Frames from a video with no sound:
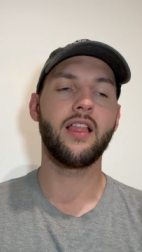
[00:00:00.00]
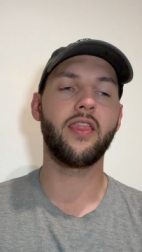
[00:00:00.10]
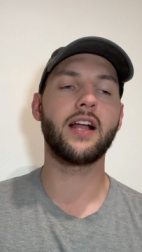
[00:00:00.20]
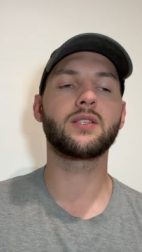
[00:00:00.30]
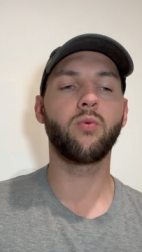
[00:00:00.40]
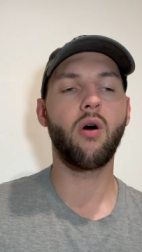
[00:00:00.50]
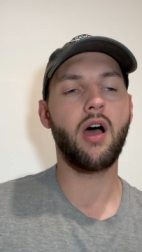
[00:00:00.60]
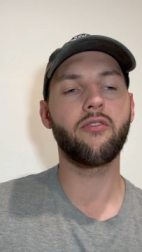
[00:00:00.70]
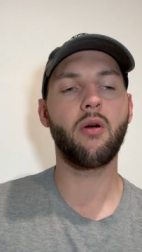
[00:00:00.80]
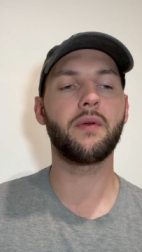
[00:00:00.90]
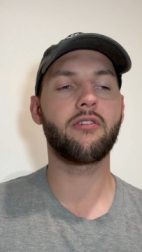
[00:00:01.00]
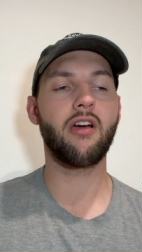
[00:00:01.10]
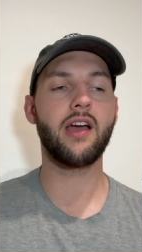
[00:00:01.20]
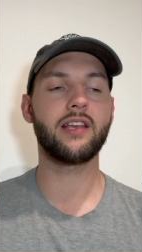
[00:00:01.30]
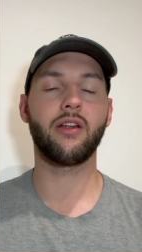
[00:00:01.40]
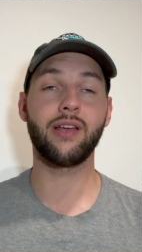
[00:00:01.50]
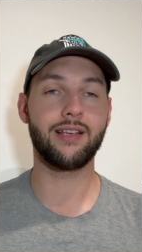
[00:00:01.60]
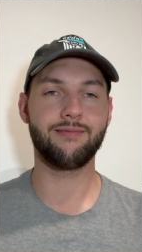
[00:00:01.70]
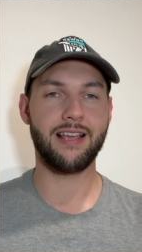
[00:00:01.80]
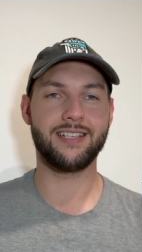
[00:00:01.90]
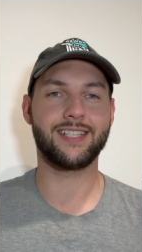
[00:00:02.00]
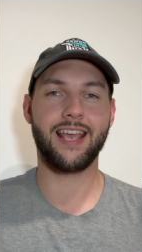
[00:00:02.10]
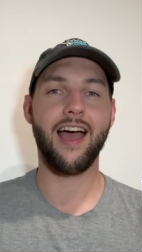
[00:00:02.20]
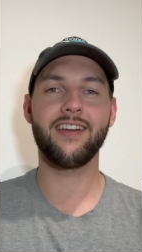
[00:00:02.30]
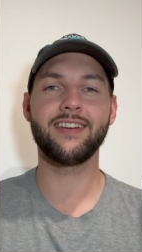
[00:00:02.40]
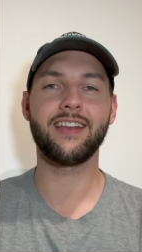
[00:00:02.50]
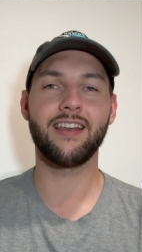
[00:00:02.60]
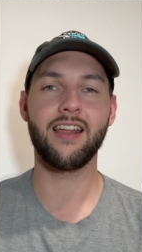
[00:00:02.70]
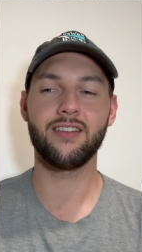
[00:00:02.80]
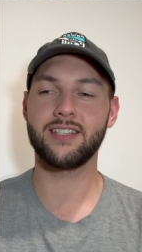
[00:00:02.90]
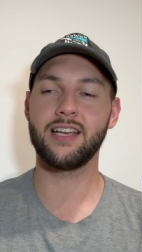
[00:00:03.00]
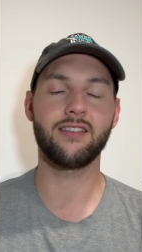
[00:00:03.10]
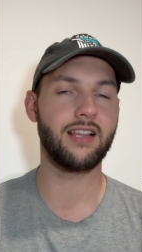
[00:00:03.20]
that's why Robbie Gray, you know, he scouted and said,